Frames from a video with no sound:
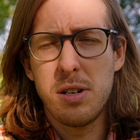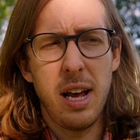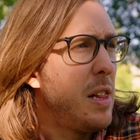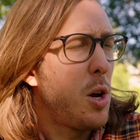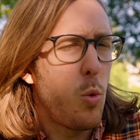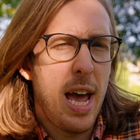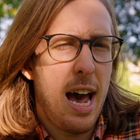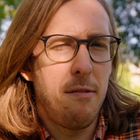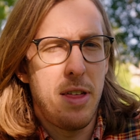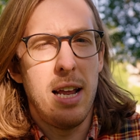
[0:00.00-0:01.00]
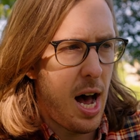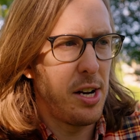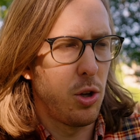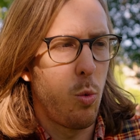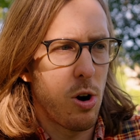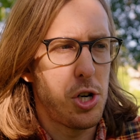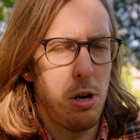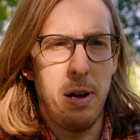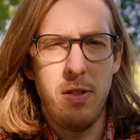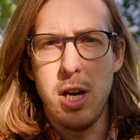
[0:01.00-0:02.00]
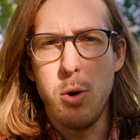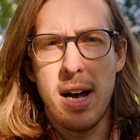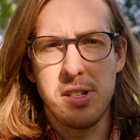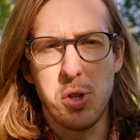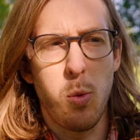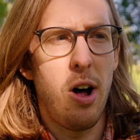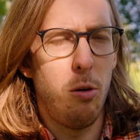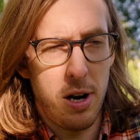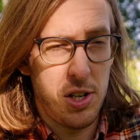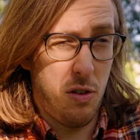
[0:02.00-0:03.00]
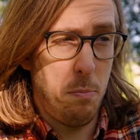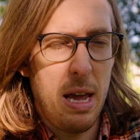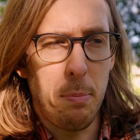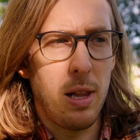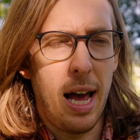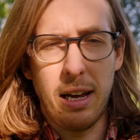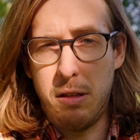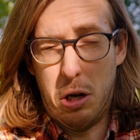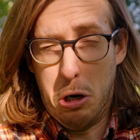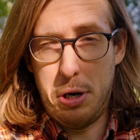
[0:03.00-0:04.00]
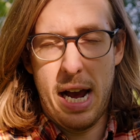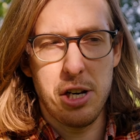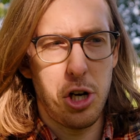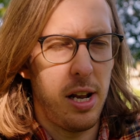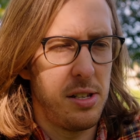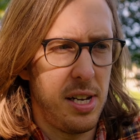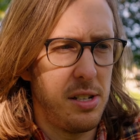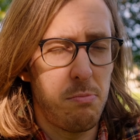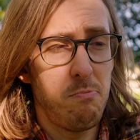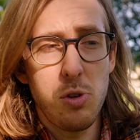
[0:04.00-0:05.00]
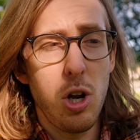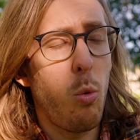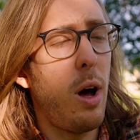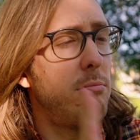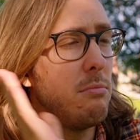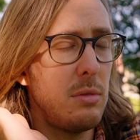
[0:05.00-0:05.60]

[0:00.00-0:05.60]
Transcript: I feel like we have that idol worship in the U S as well, but it's for people like the Kardashians. And you know what?